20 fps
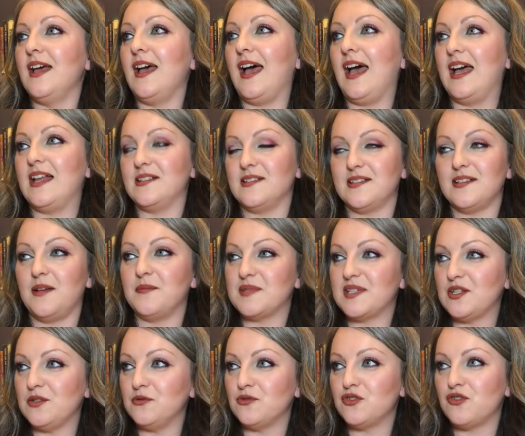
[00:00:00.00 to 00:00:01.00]
and I'm
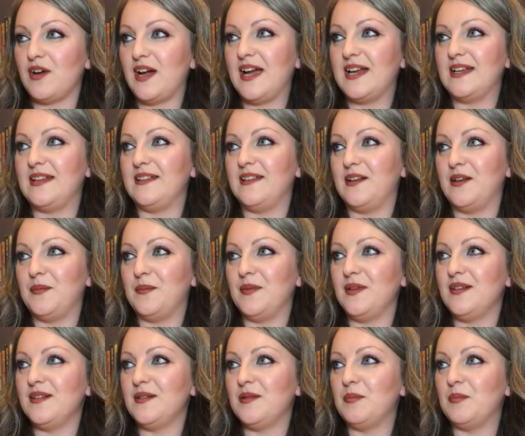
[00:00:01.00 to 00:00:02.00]
still training them,
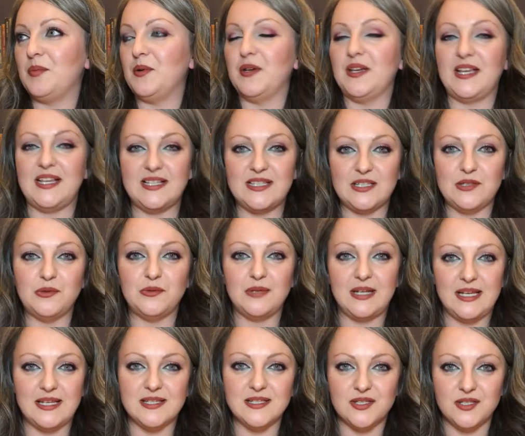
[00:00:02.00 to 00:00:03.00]
but he still
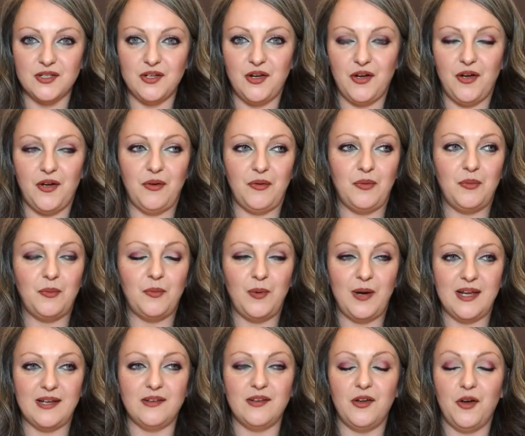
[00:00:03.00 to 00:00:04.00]
needs to know
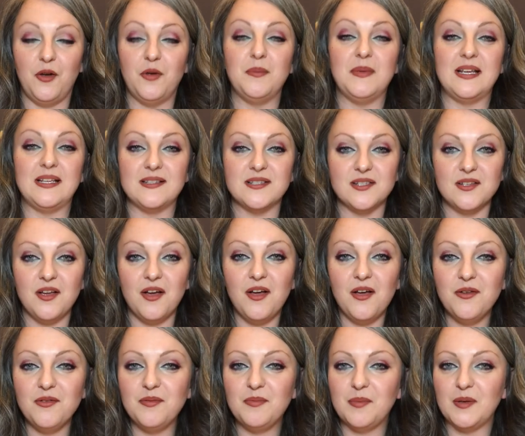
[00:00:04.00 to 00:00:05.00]
when no means
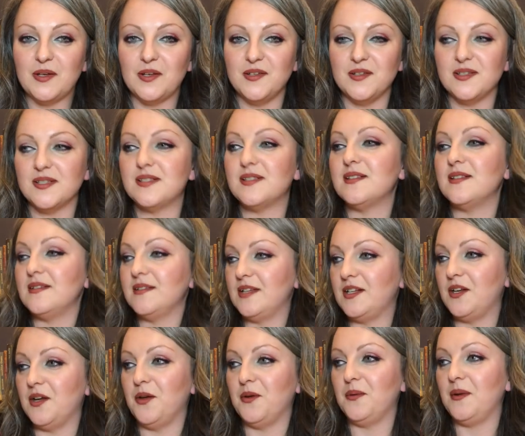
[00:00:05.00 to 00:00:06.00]
no, because, you
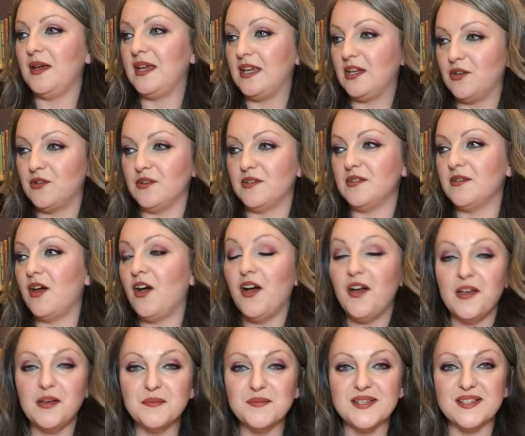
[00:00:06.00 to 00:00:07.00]
know, he could
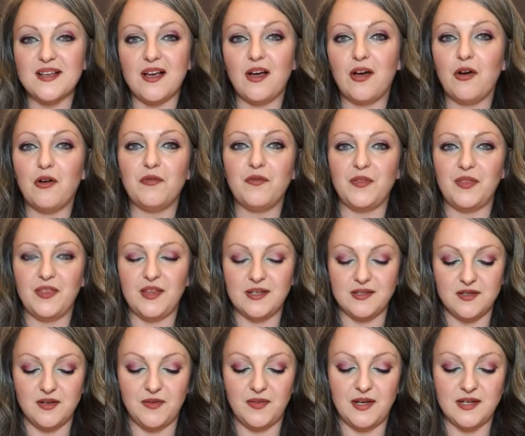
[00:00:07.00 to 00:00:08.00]
hurt himself and
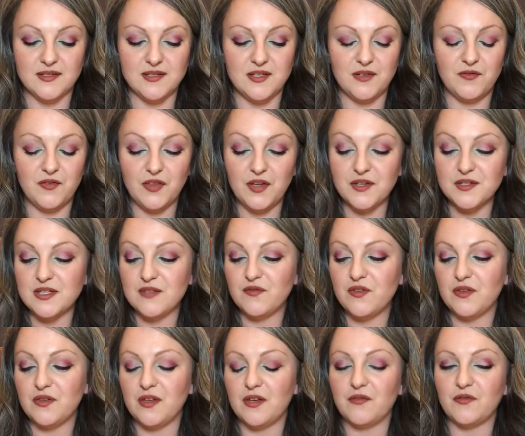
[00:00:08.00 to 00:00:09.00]
things like that. So for those of
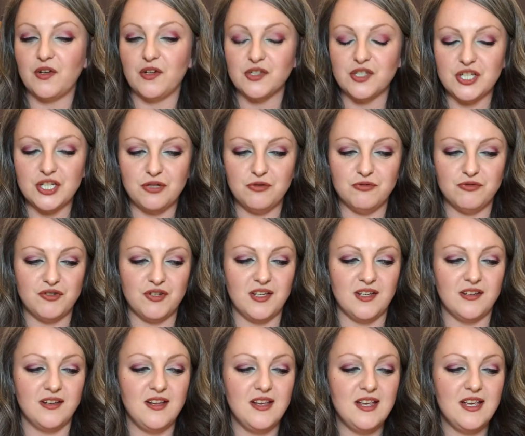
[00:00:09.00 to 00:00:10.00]
you that have got
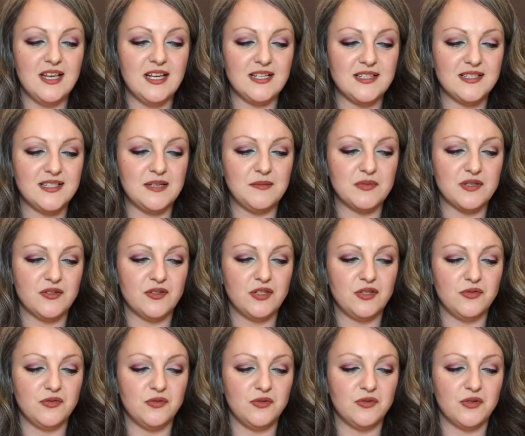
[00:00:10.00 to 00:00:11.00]
children, it seems like
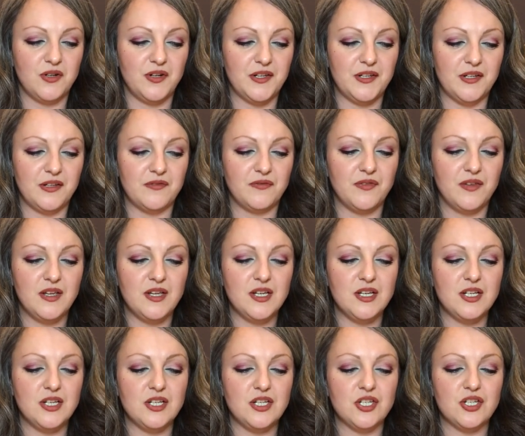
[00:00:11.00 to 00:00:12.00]
you're kind of
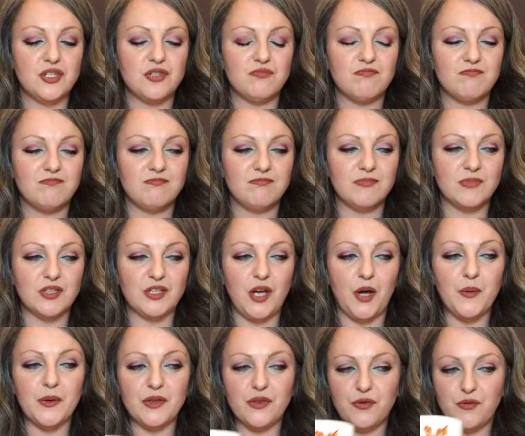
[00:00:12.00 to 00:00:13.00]

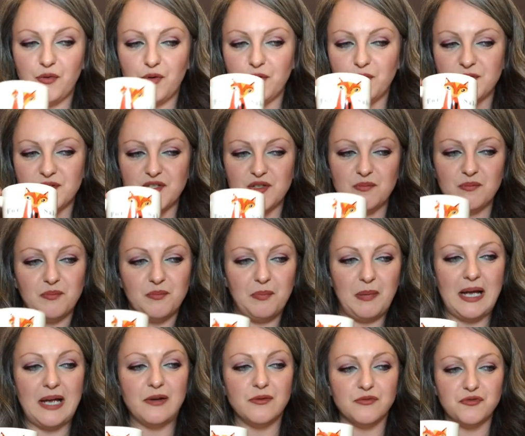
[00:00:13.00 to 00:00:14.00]
going through some
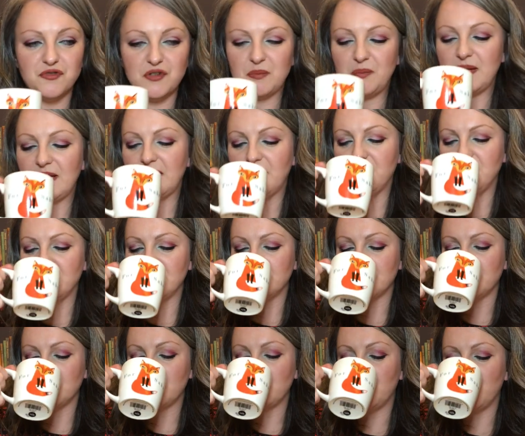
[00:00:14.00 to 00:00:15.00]
boundary periods
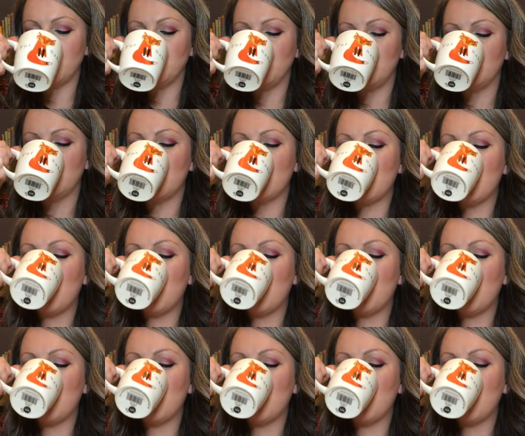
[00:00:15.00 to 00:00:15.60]
at the moment.